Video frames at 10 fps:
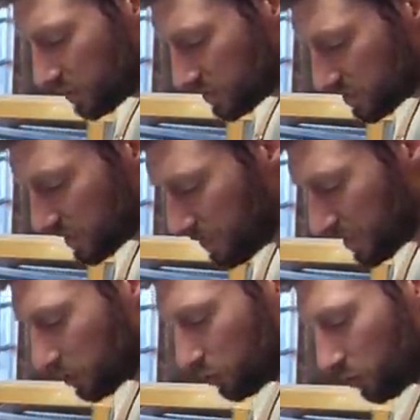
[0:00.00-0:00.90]

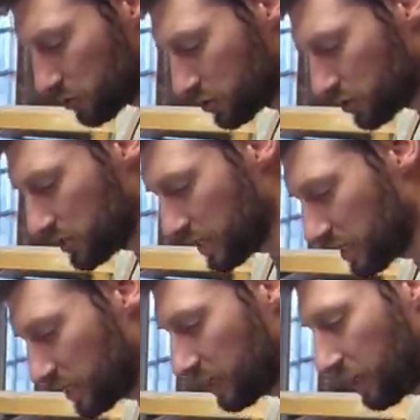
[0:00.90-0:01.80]
skimming across, just
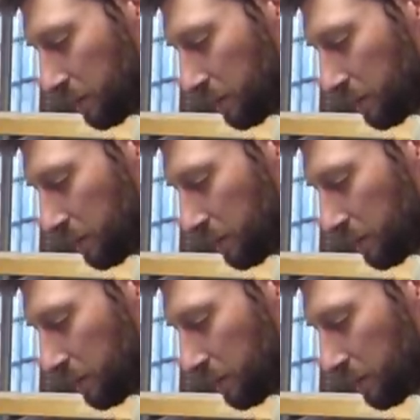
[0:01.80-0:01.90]
taking a,